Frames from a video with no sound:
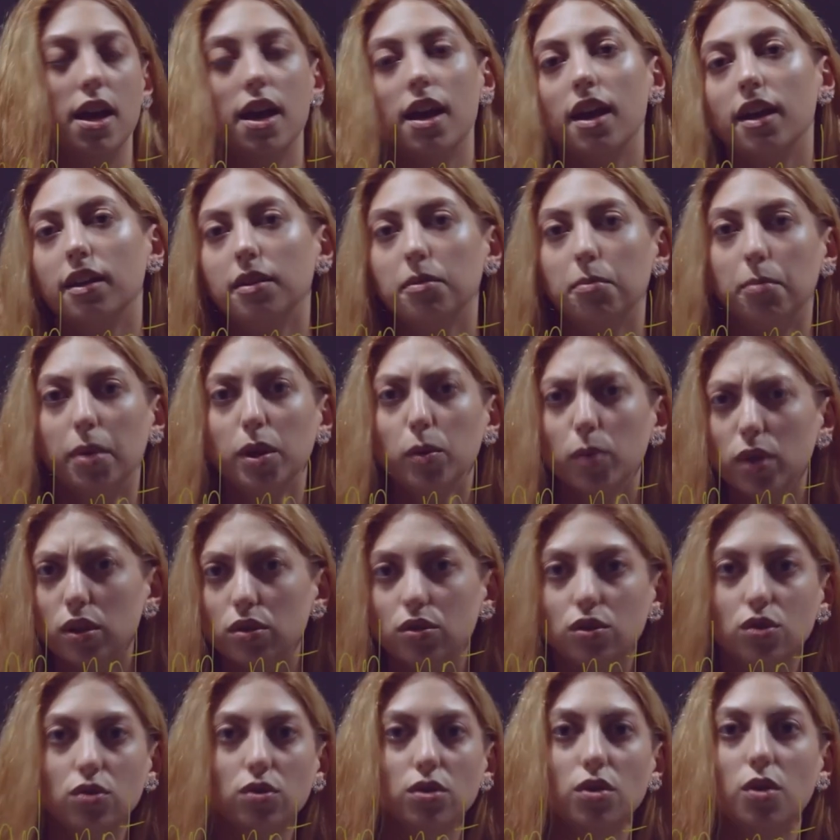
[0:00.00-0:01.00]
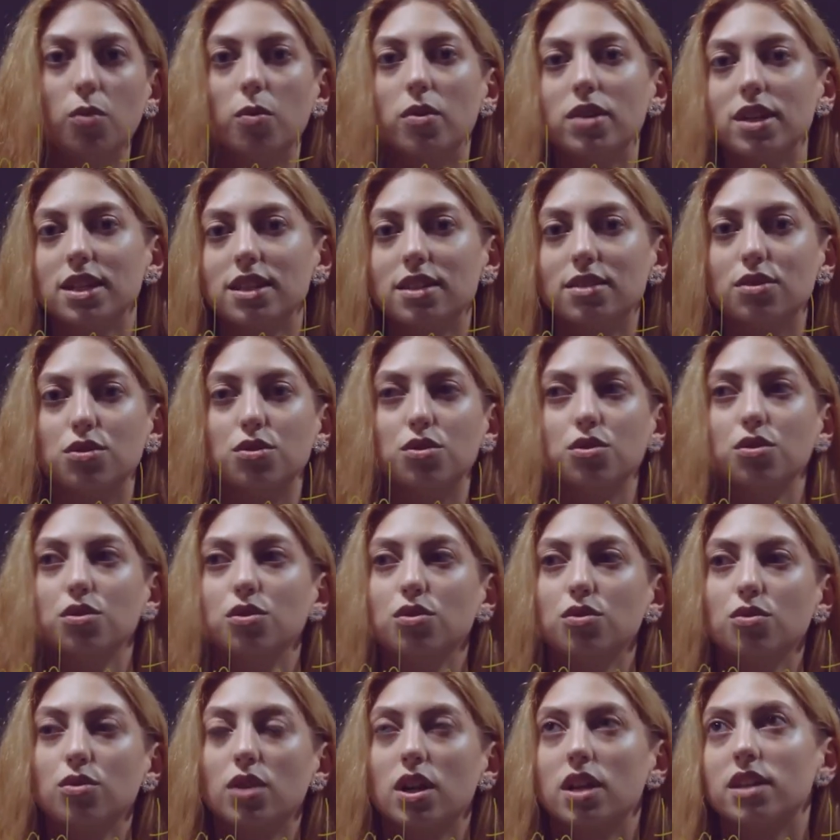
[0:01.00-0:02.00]
And by the way, do you know what is
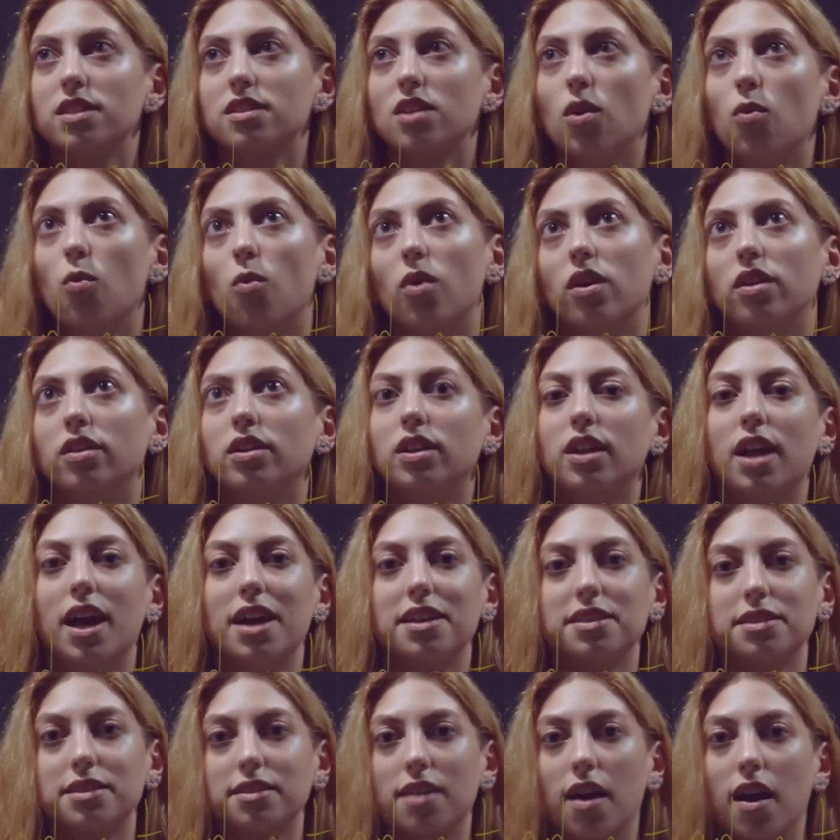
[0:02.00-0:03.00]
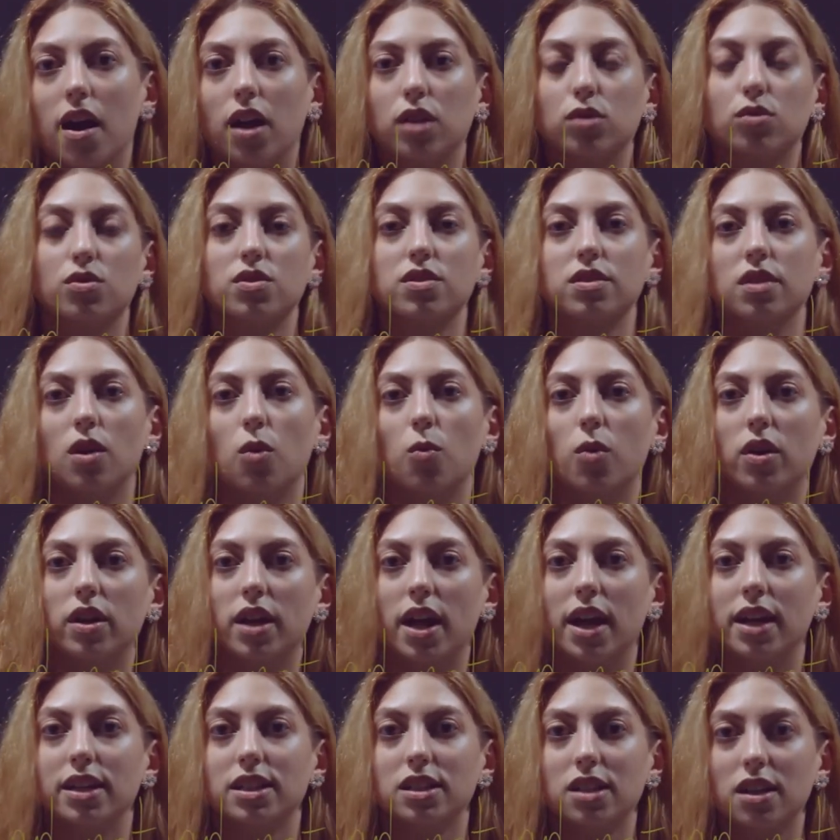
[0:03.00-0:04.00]
to someone has gone or someone
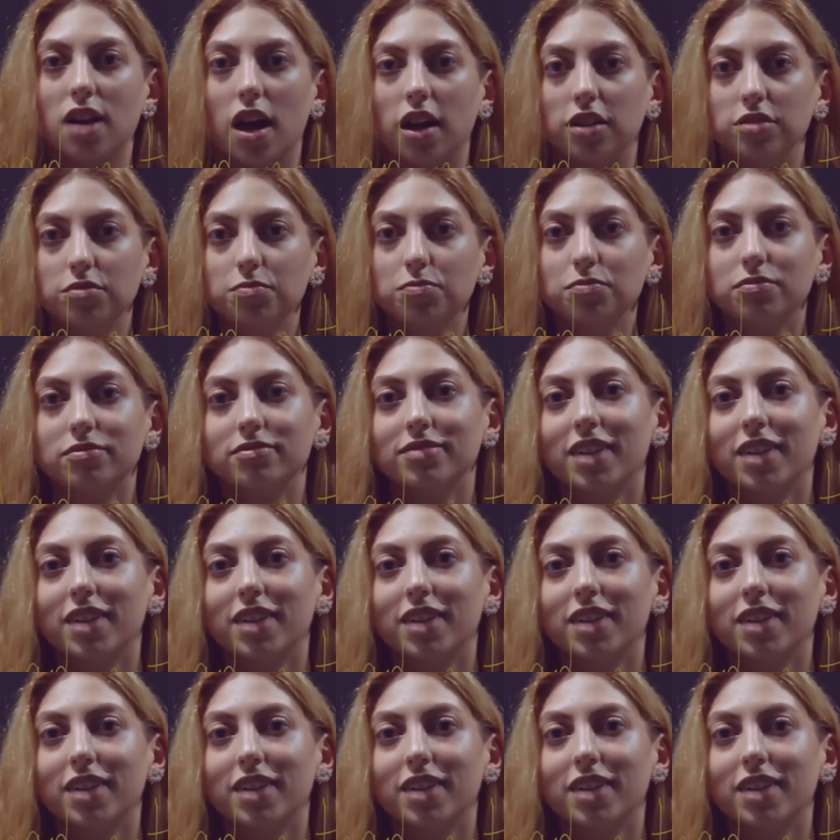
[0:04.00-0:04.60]
had gone?